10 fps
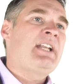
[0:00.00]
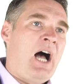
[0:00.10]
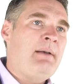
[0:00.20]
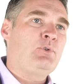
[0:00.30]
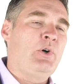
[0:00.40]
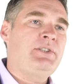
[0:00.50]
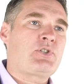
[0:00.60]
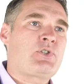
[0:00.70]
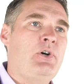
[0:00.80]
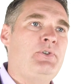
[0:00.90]
and I'm going
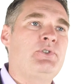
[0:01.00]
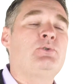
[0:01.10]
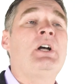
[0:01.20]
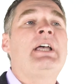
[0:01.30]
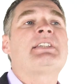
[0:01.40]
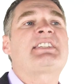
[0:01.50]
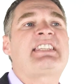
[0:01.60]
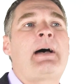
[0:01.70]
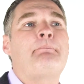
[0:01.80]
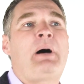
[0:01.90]
to show you
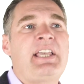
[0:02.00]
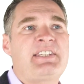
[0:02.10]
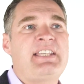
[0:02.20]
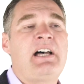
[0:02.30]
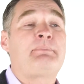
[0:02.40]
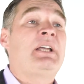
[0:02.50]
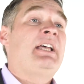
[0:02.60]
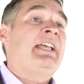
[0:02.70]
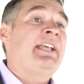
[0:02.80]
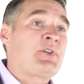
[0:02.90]
step by step
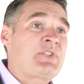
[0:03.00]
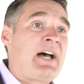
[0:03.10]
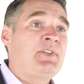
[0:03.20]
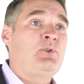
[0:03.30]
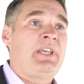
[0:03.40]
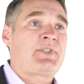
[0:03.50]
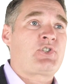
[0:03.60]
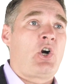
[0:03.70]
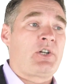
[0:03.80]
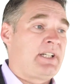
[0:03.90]
here's how you get
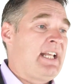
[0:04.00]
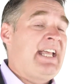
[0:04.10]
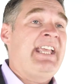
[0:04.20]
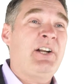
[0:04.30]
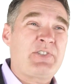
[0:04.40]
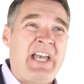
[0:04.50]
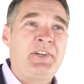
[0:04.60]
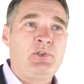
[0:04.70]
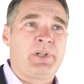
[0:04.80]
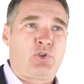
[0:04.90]
started. Here's
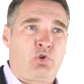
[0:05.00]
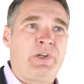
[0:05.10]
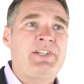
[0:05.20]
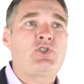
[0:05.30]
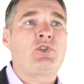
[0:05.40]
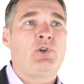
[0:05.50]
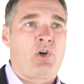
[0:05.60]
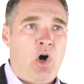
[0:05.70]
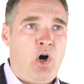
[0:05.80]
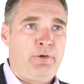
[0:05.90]
how you increase
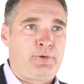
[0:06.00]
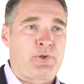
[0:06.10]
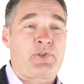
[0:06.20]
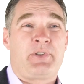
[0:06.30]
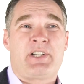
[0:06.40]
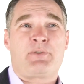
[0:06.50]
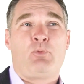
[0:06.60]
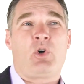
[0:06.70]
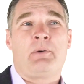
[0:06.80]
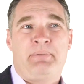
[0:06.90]
your offer so that it's
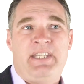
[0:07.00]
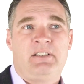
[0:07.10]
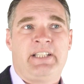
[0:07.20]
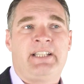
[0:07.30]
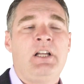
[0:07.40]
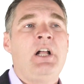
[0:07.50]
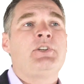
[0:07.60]
more appealing